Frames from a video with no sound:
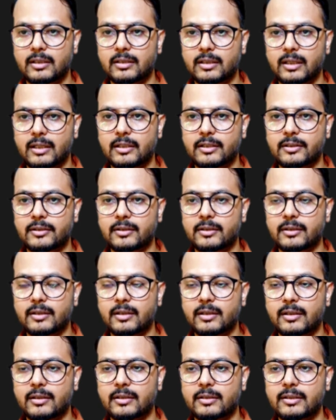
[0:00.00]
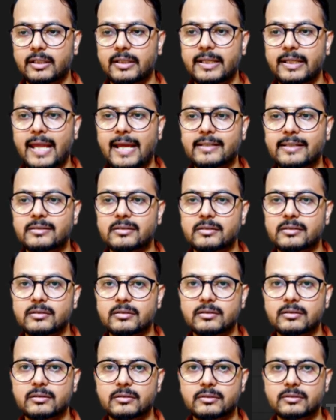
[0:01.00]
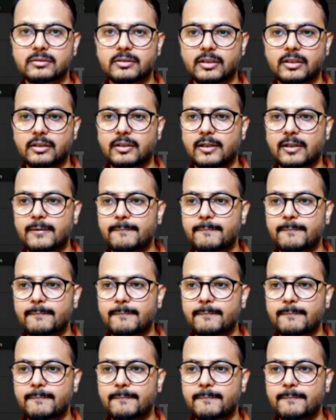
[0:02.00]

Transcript: another uh, the next circle